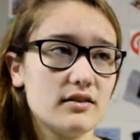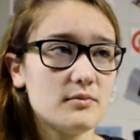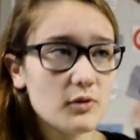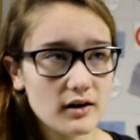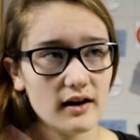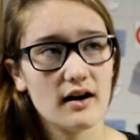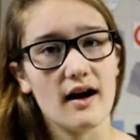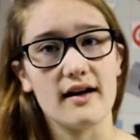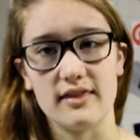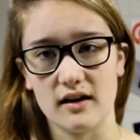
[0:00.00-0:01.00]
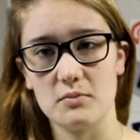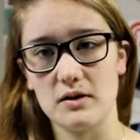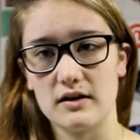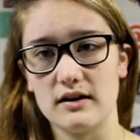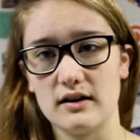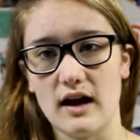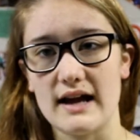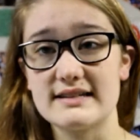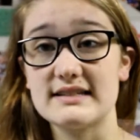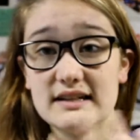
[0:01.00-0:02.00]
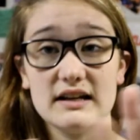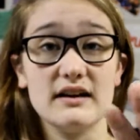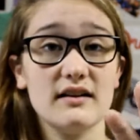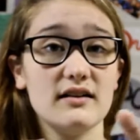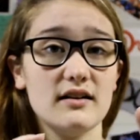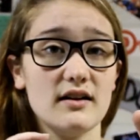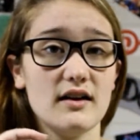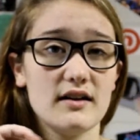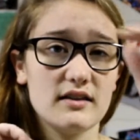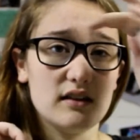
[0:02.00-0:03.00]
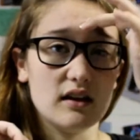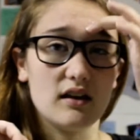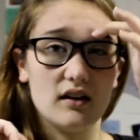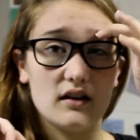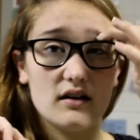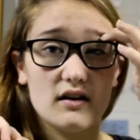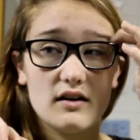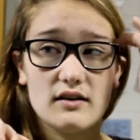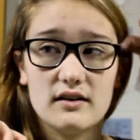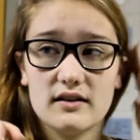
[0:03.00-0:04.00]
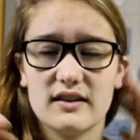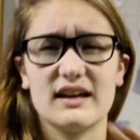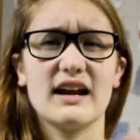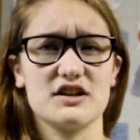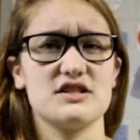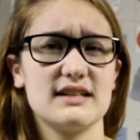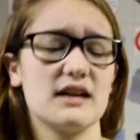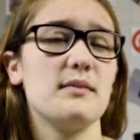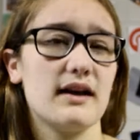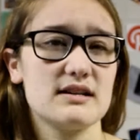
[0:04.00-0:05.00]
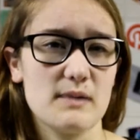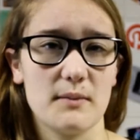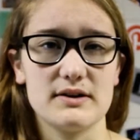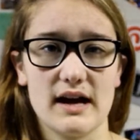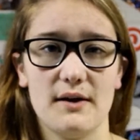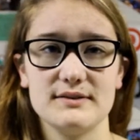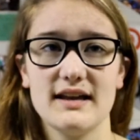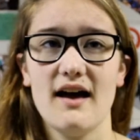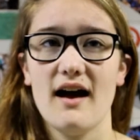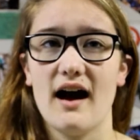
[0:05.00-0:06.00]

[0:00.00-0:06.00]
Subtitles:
The more I think about it, I see the connections it can make to Paper Towns.